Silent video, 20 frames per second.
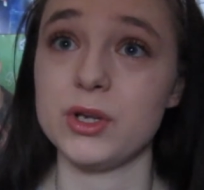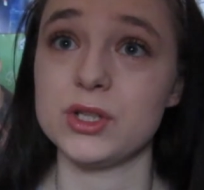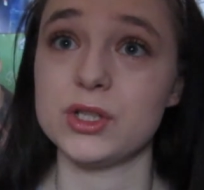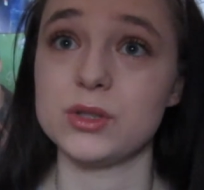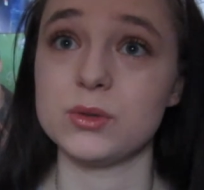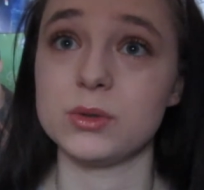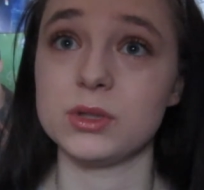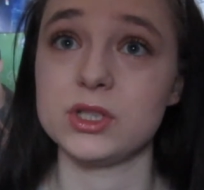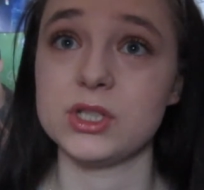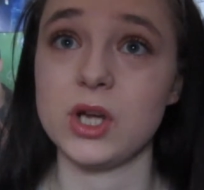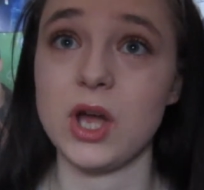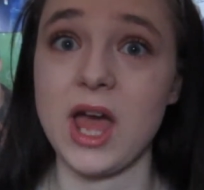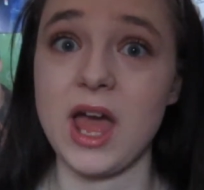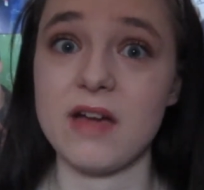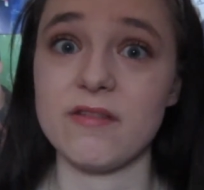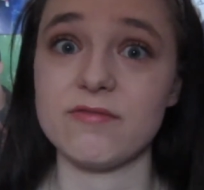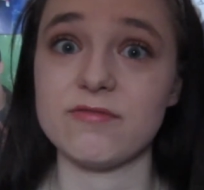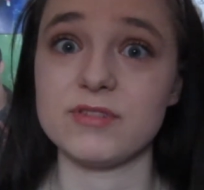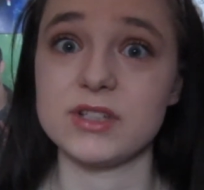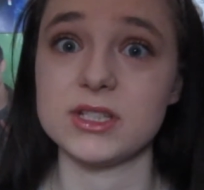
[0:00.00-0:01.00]
I used to watch it
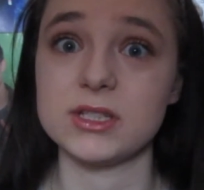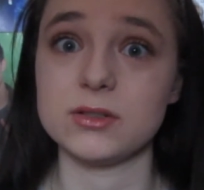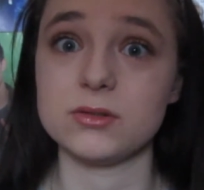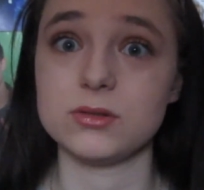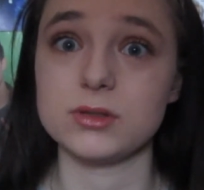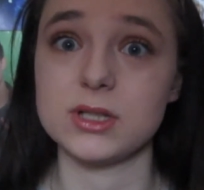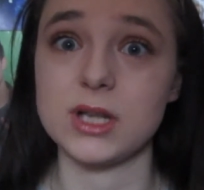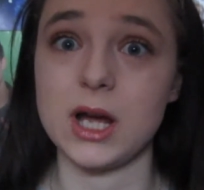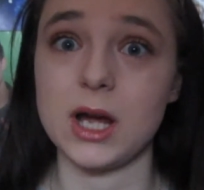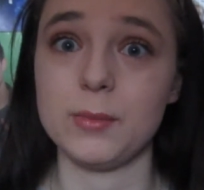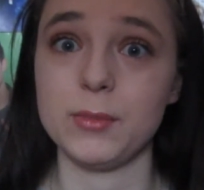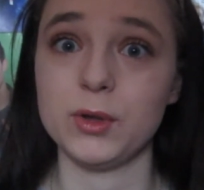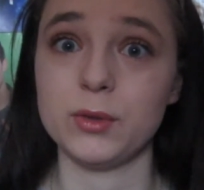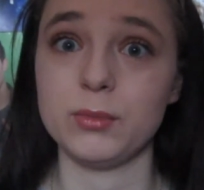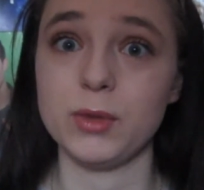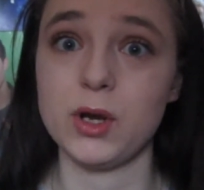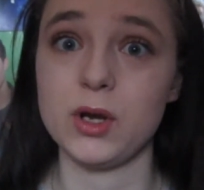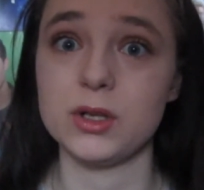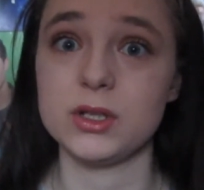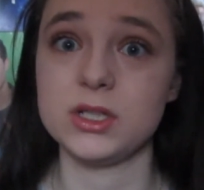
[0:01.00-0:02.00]
every single time he
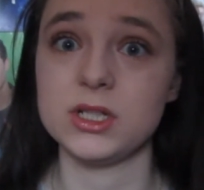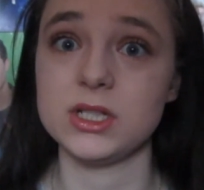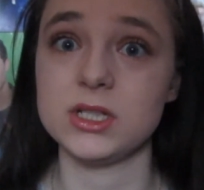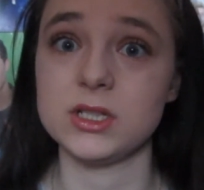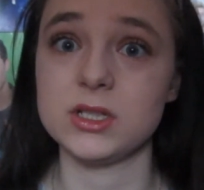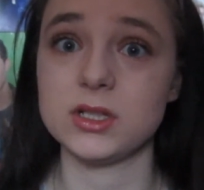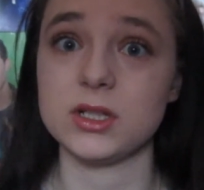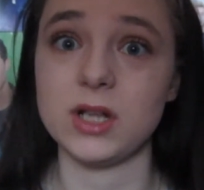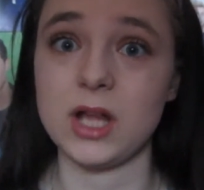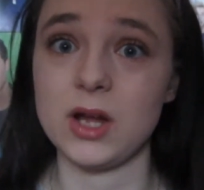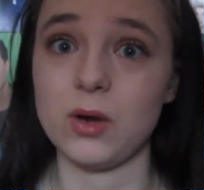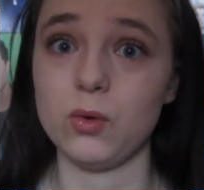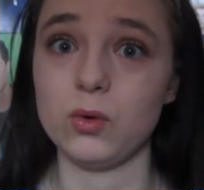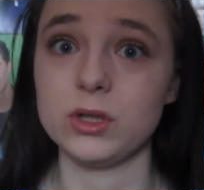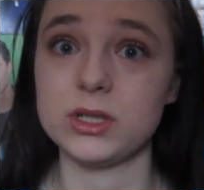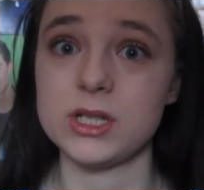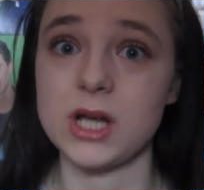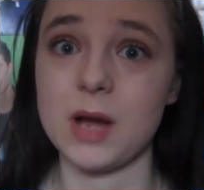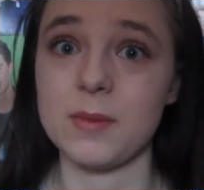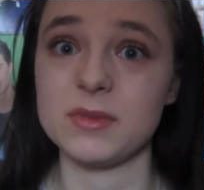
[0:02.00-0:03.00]
uploaded, like all
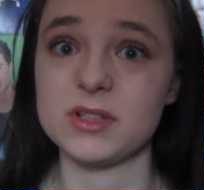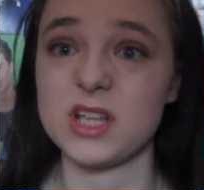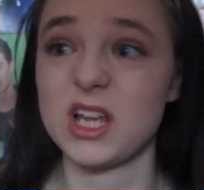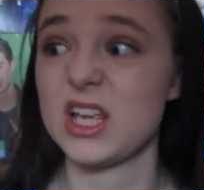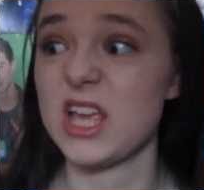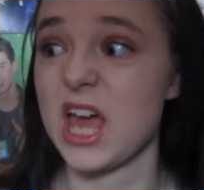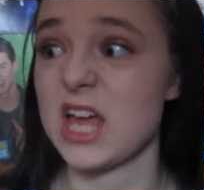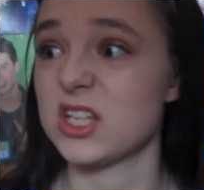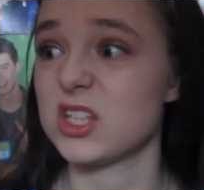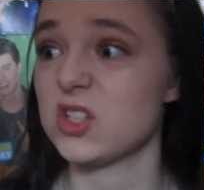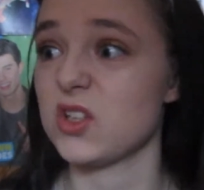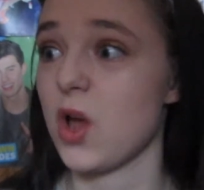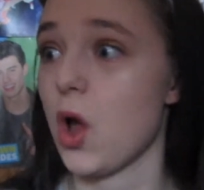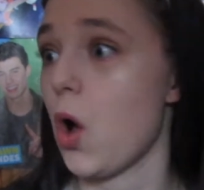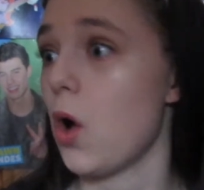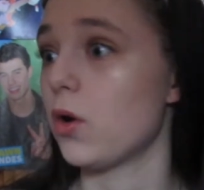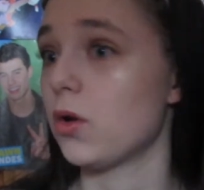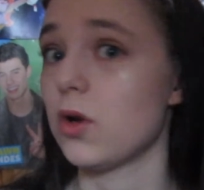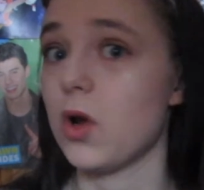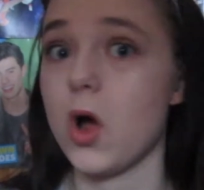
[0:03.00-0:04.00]
the time. I was like, yes,
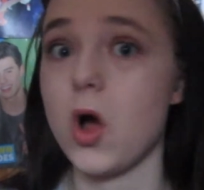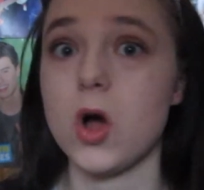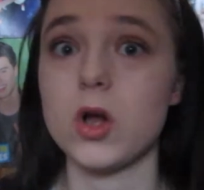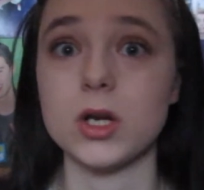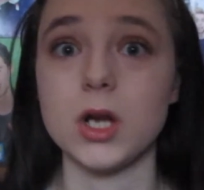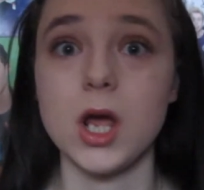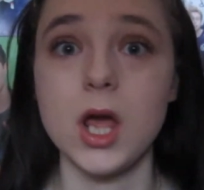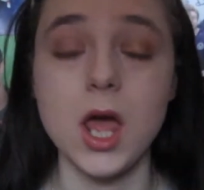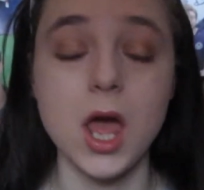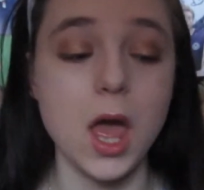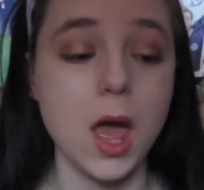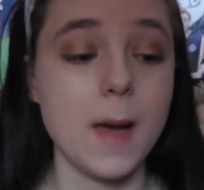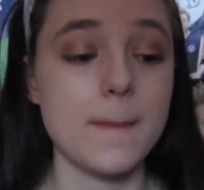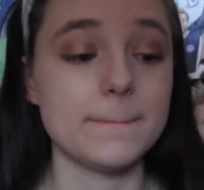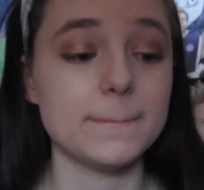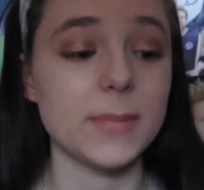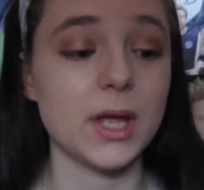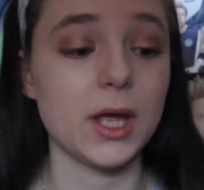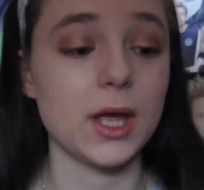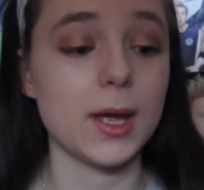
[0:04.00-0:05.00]
on. But
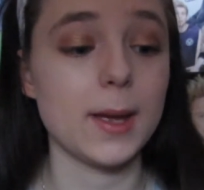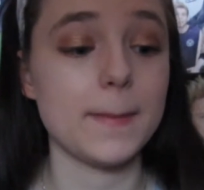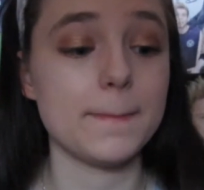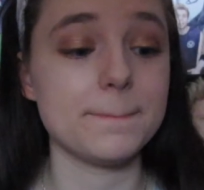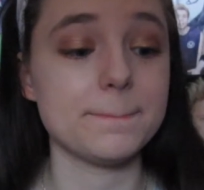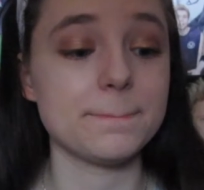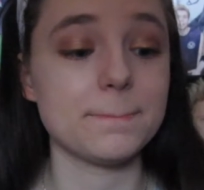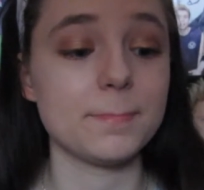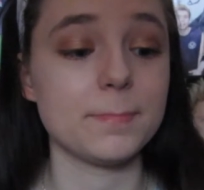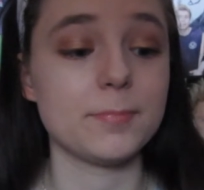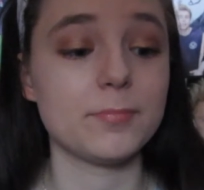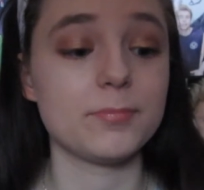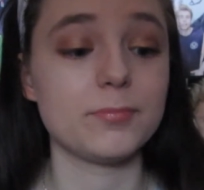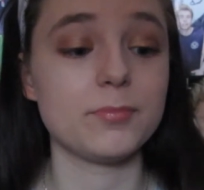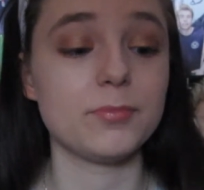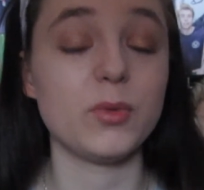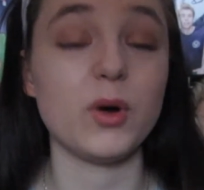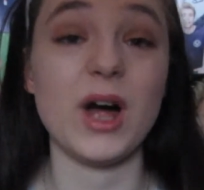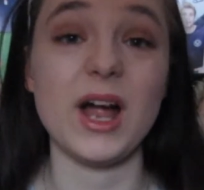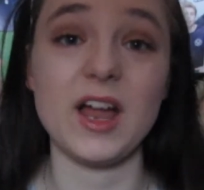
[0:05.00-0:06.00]
I
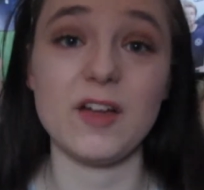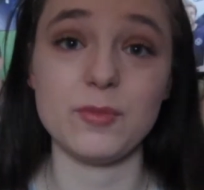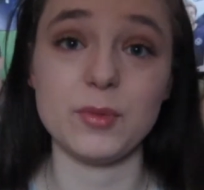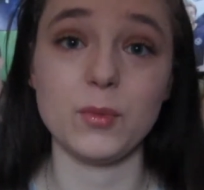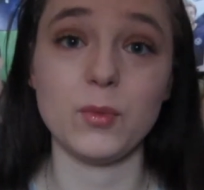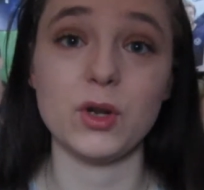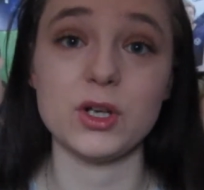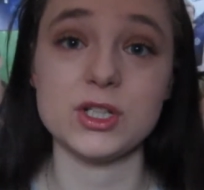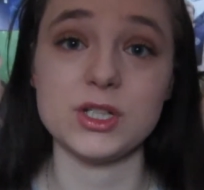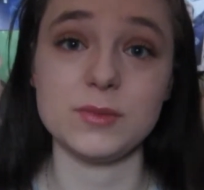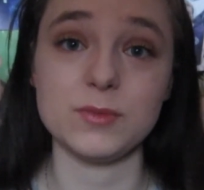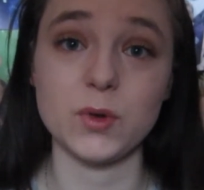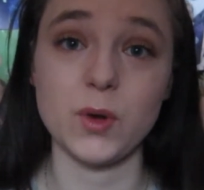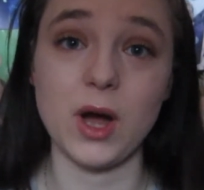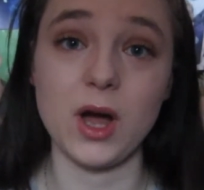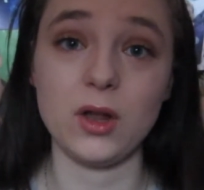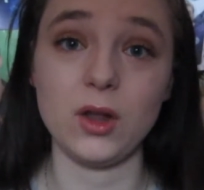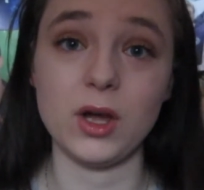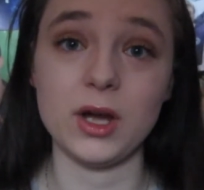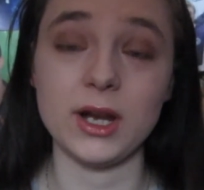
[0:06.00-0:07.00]
have been watching him
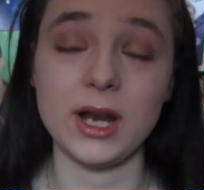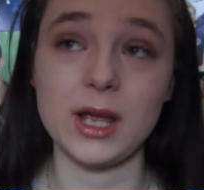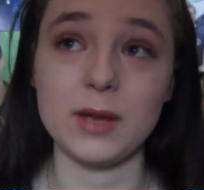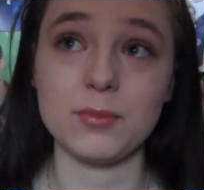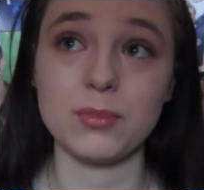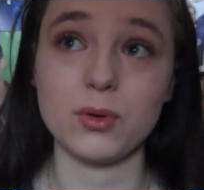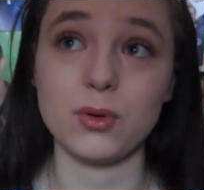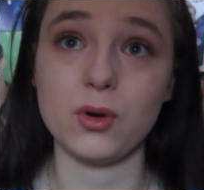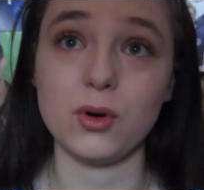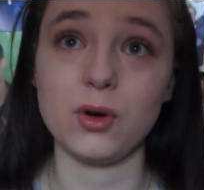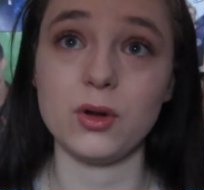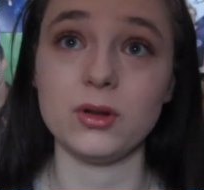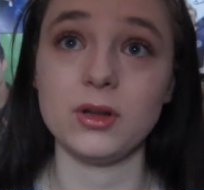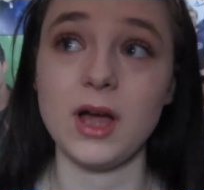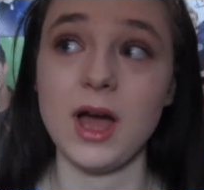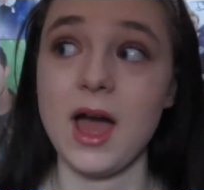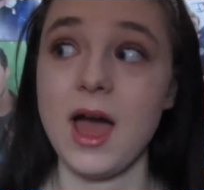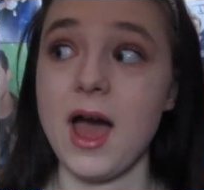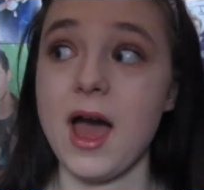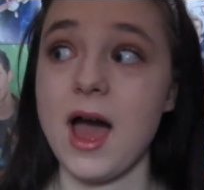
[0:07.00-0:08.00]
quite a lot in April,
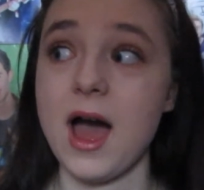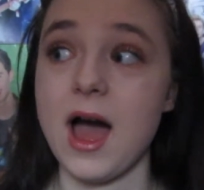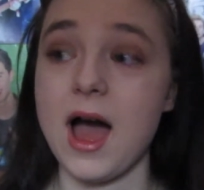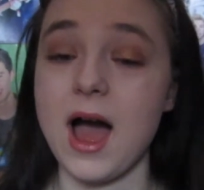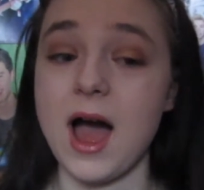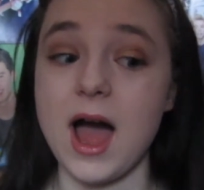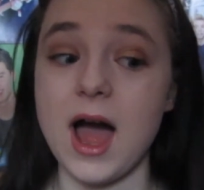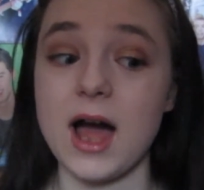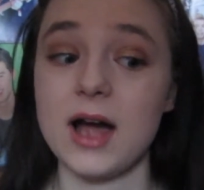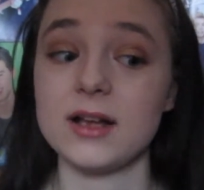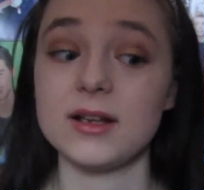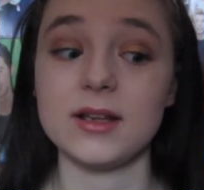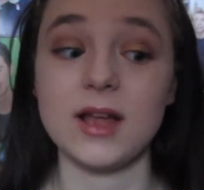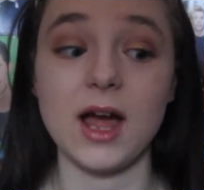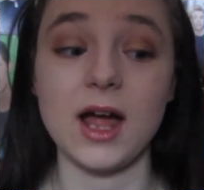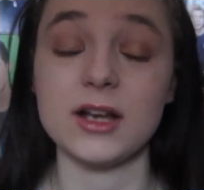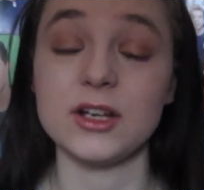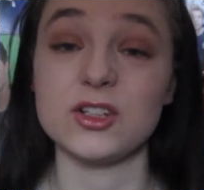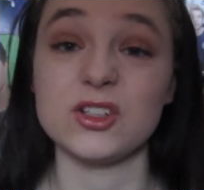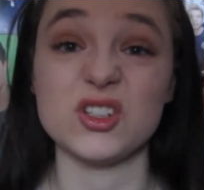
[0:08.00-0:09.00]

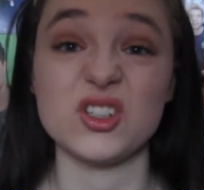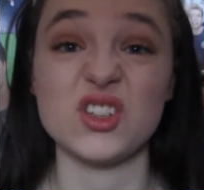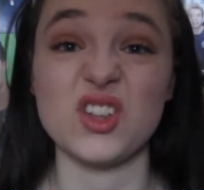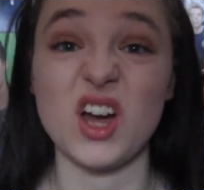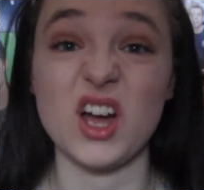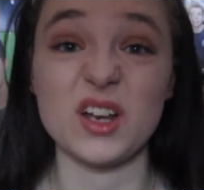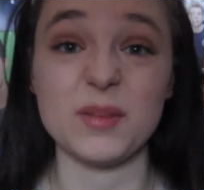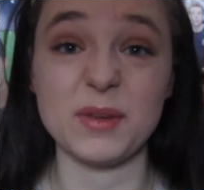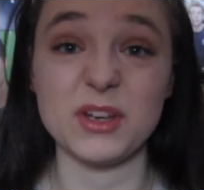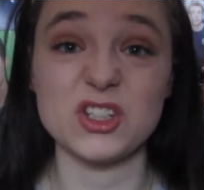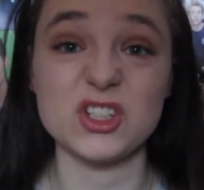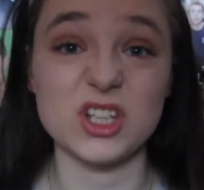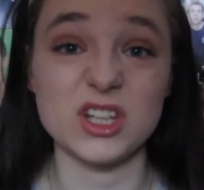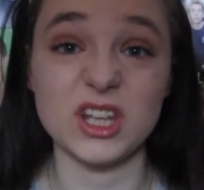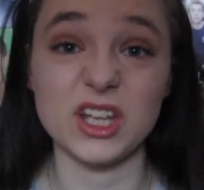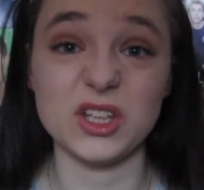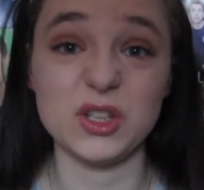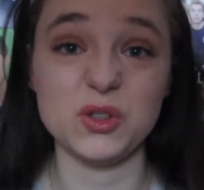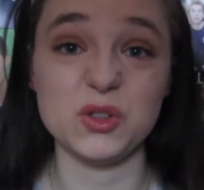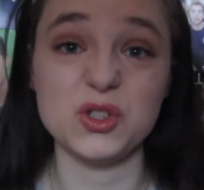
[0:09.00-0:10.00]
and I just thought I'd mention
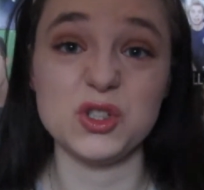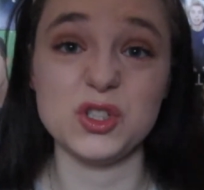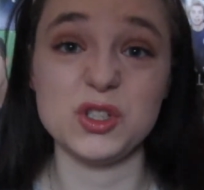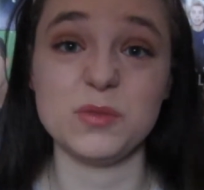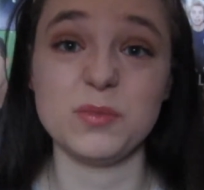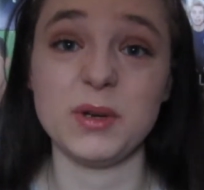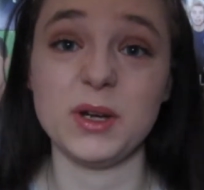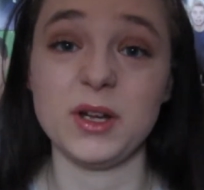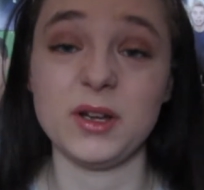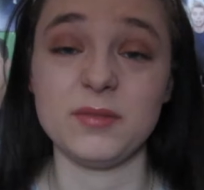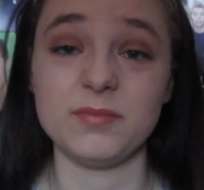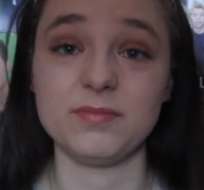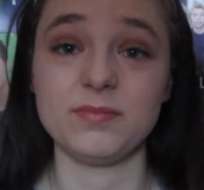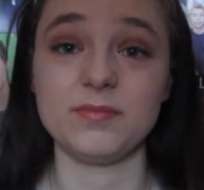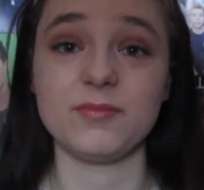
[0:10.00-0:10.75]
that YouTuber.